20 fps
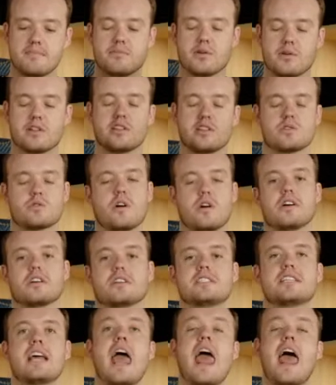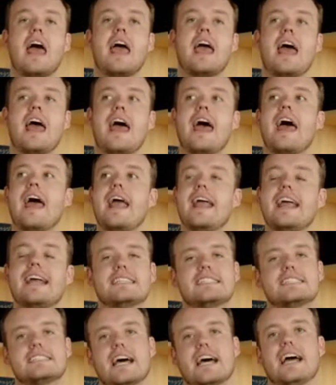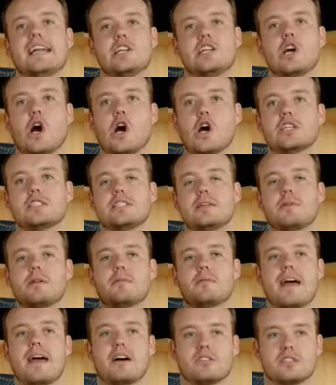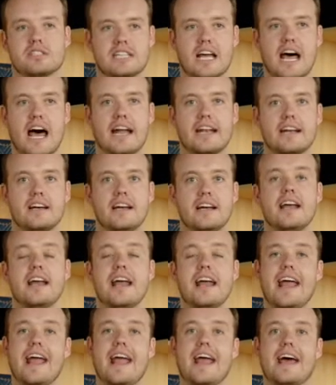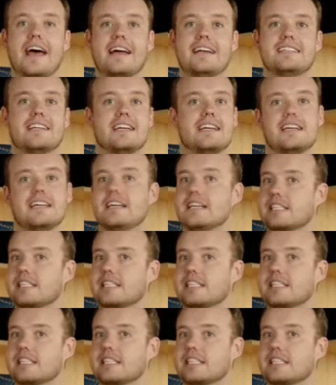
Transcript: didn't put the trunks inside the cars, they put them outside. And